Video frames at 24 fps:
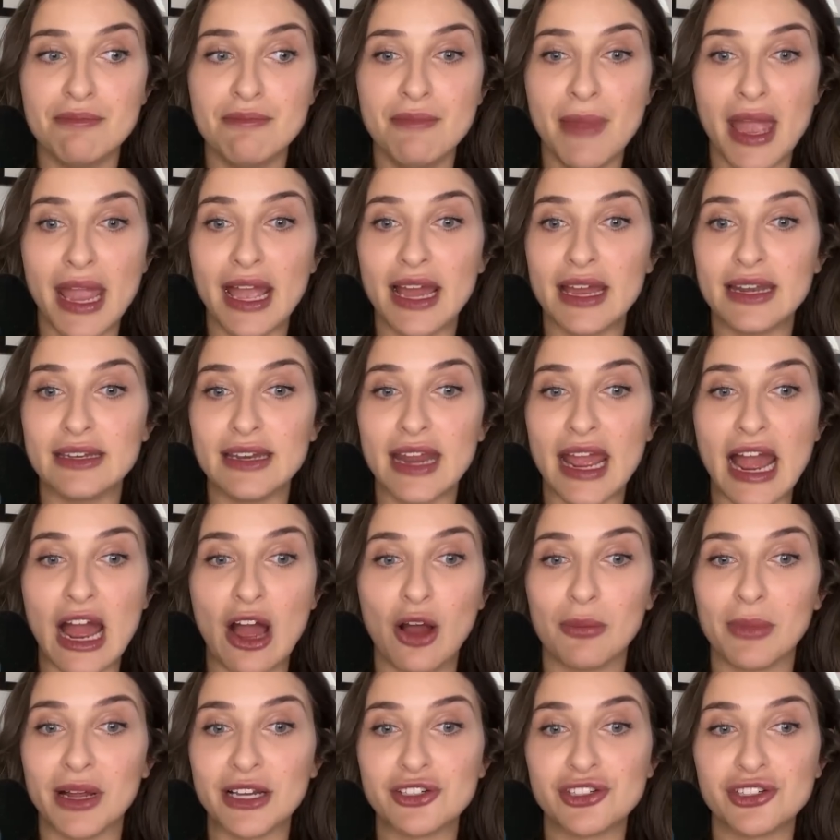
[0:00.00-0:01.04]
man, how
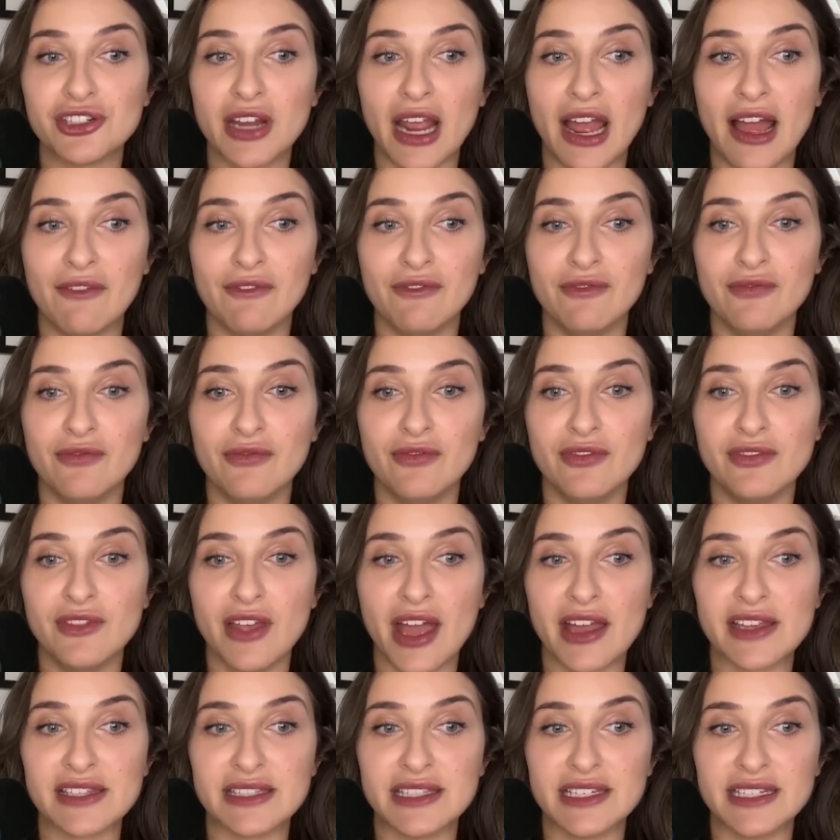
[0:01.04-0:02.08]
much
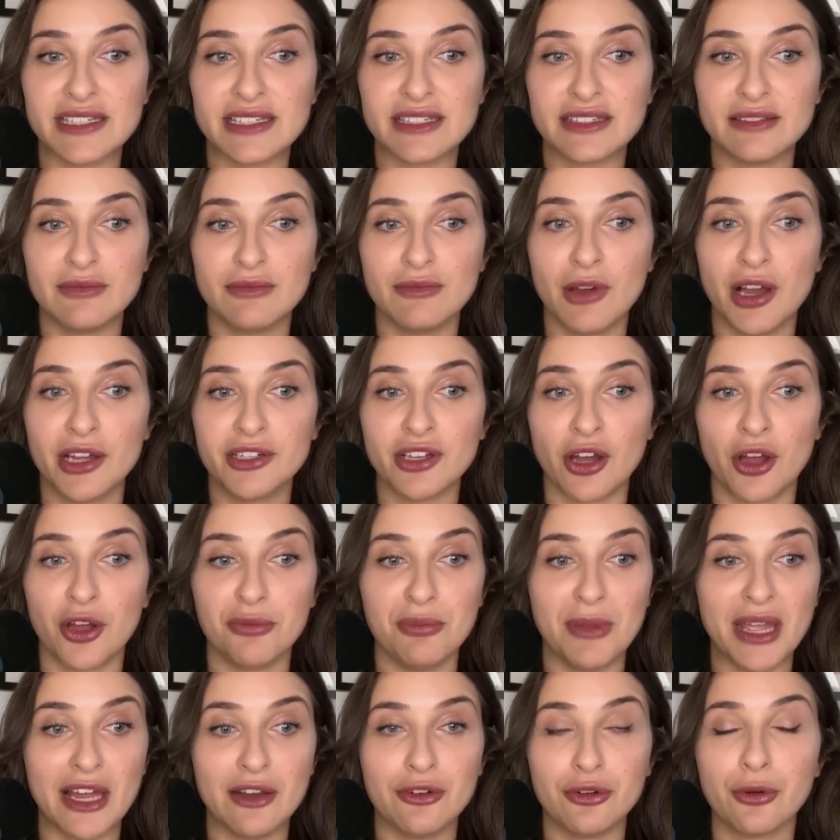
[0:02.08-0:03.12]
has this adult
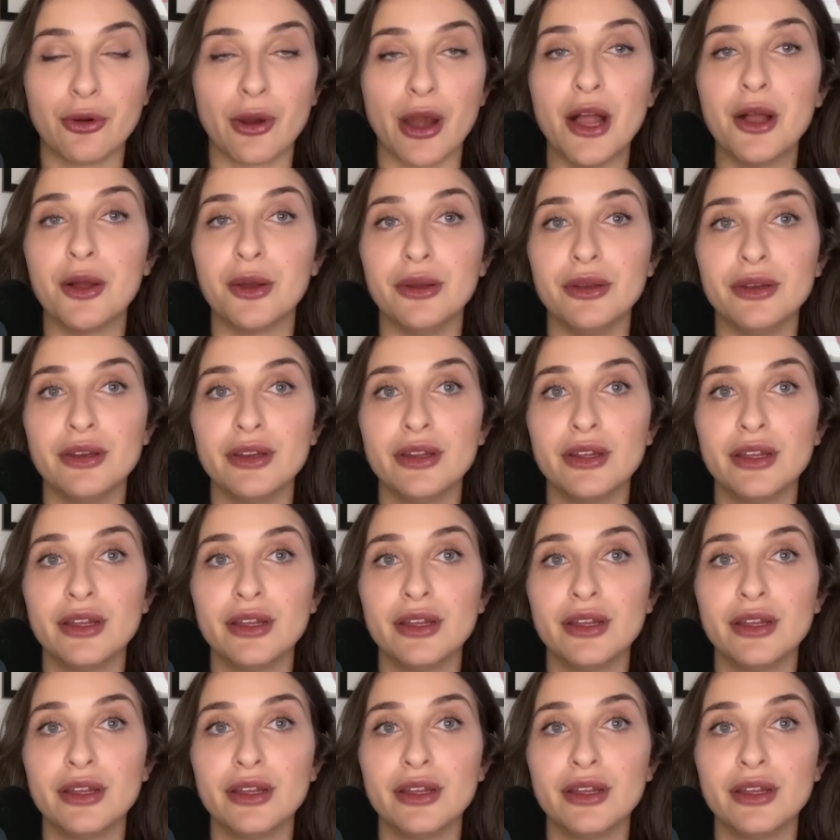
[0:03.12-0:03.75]
man grown?